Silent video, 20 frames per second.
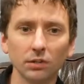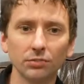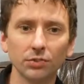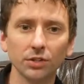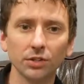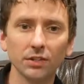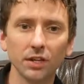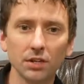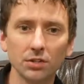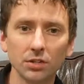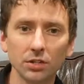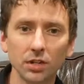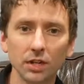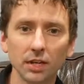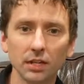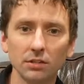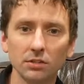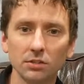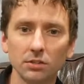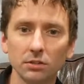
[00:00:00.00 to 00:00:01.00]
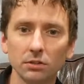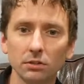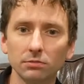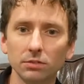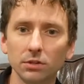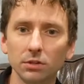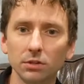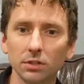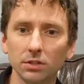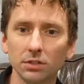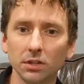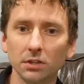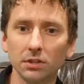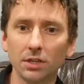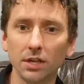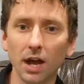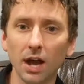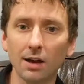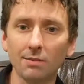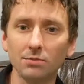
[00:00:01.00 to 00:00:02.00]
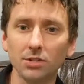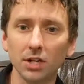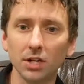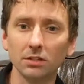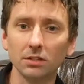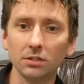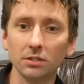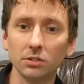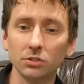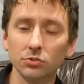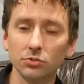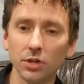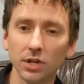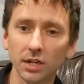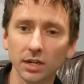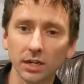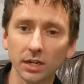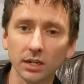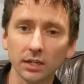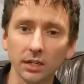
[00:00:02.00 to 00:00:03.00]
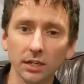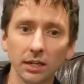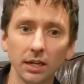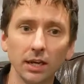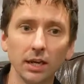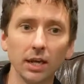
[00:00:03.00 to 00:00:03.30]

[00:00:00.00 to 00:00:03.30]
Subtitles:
different attention heads learn to focus on the object of the drinking,